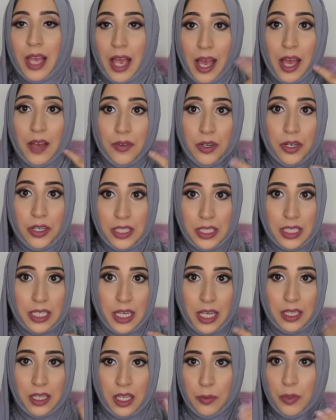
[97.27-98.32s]
I have it on
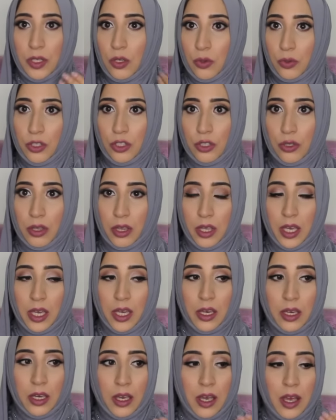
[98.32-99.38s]
today, let me know what you
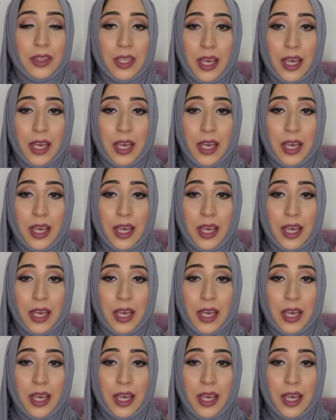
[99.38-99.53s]
think.